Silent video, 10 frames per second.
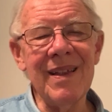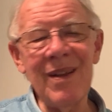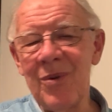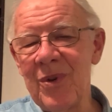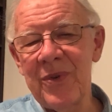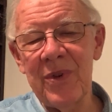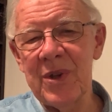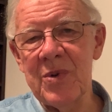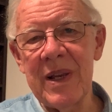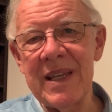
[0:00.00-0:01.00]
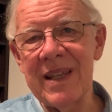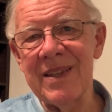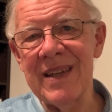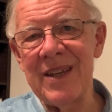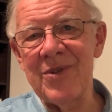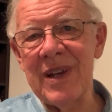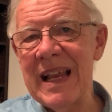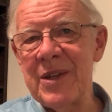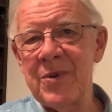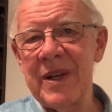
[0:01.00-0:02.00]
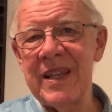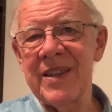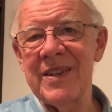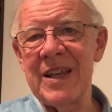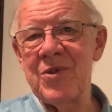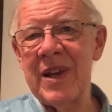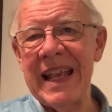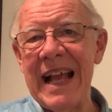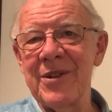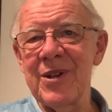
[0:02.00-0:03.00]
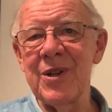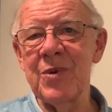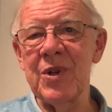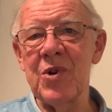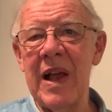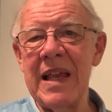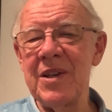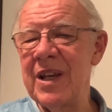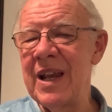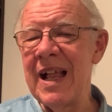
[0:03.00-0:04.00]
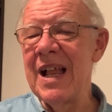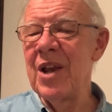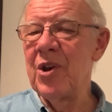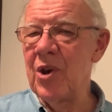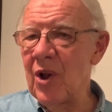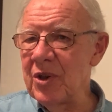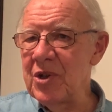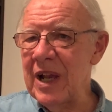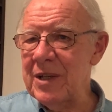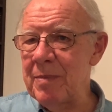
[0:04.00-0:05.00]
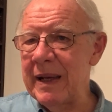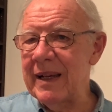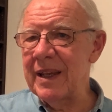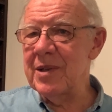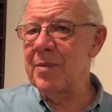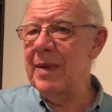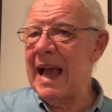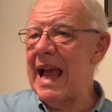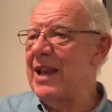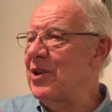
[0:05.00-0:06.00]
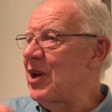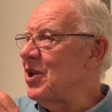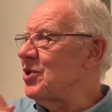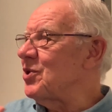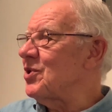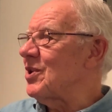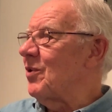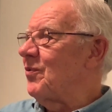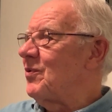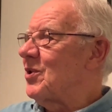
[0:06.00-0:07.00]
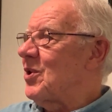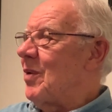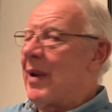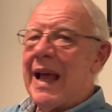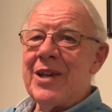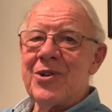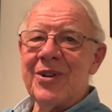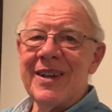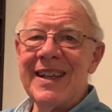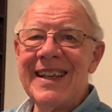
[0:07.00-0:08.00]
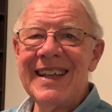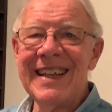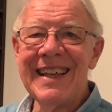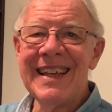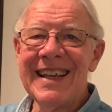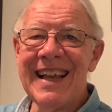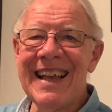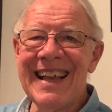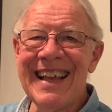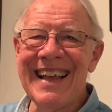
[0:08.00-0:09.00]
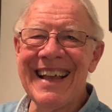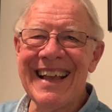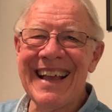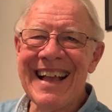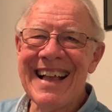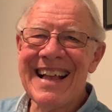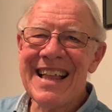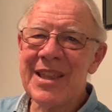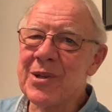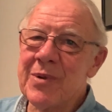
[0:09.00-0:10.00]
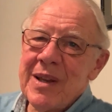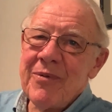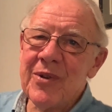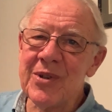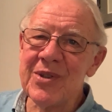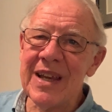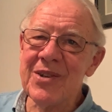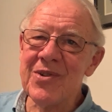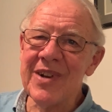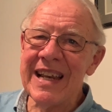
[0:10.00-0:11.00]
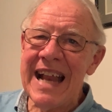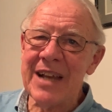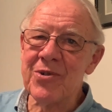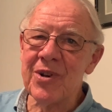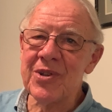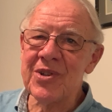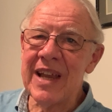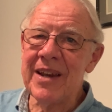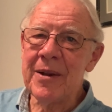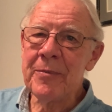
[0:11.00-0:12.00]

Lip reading: All through the 20th century, late 20th century, counsellors were trained in non-judgmentalism and self-determination. The 21st century naturalists said,